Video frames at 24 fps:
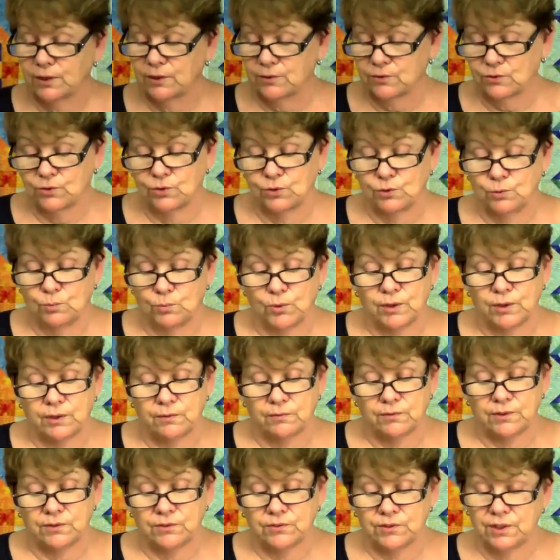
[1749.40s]
FlossTube, one
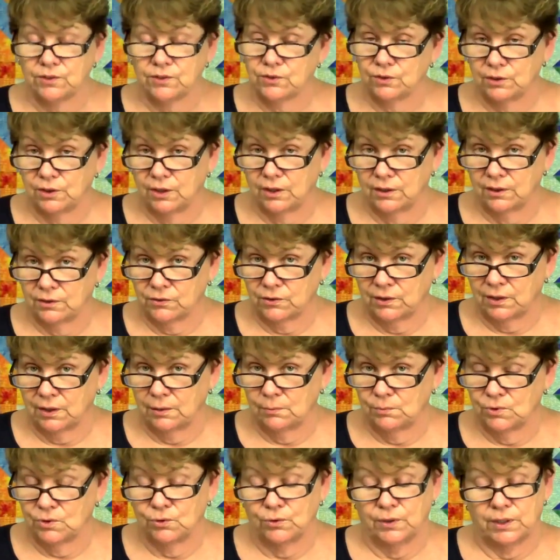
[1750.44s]
of the stitch-alongs that
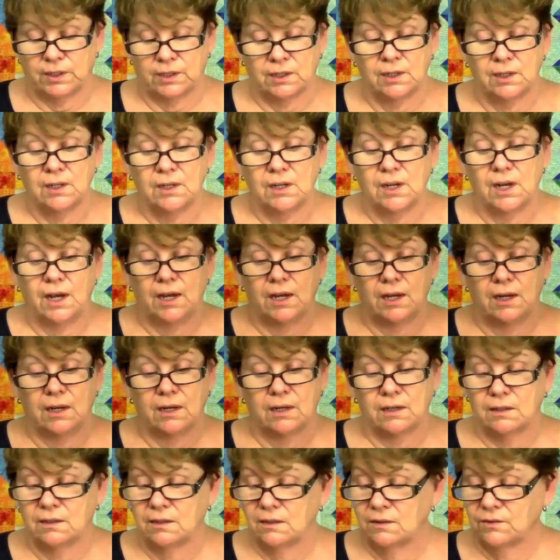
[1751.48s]
I'm doing.
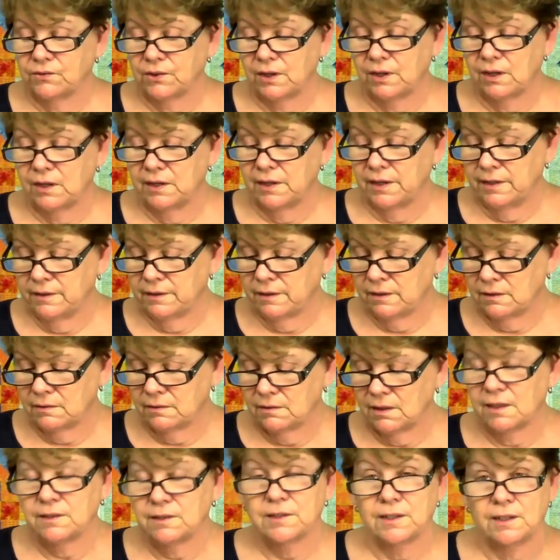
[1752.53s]
And it's on
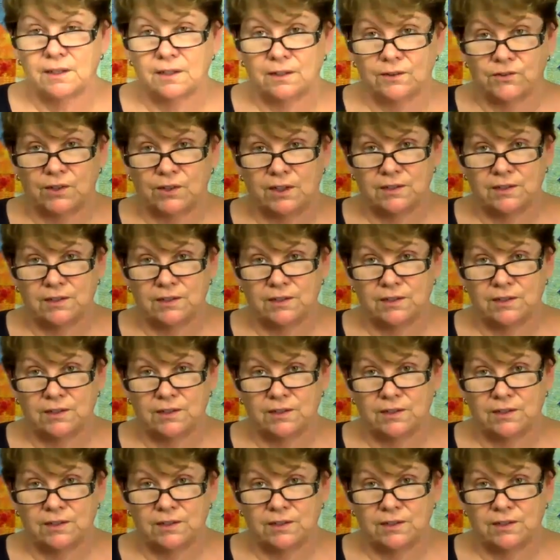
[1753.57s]
Ada, I think it's